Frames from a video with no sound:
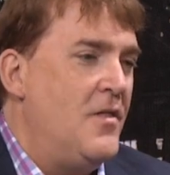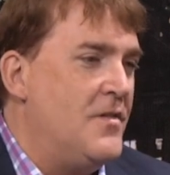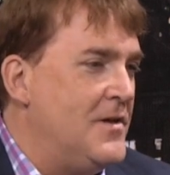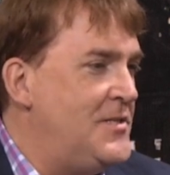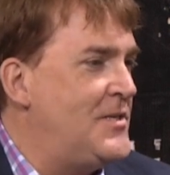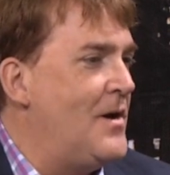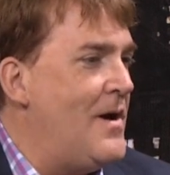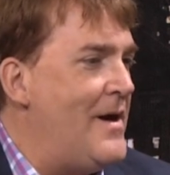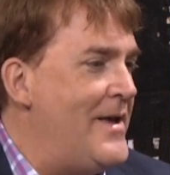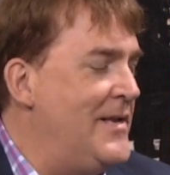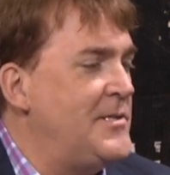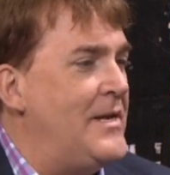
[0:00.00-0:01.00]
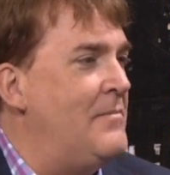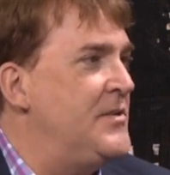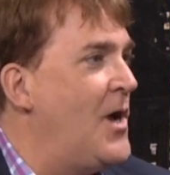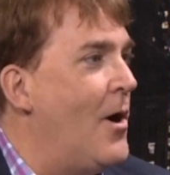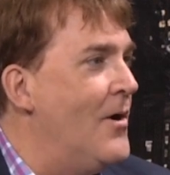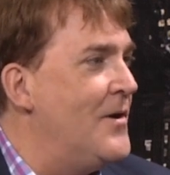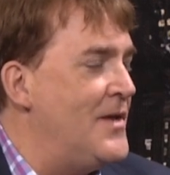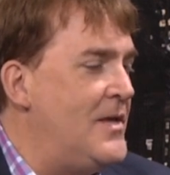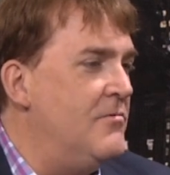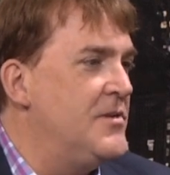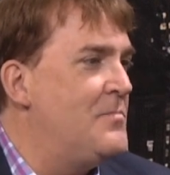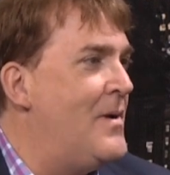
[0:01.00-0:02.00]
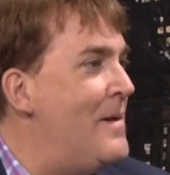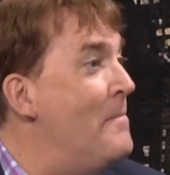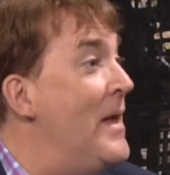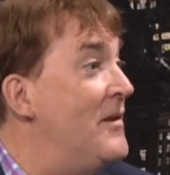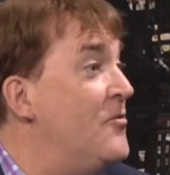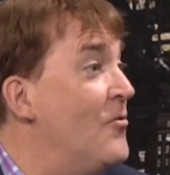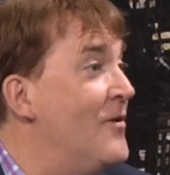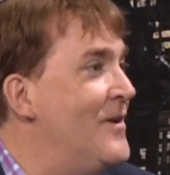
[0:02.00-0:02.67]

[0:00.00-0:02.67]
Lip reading: This guy, his name is Art. He was my mentor.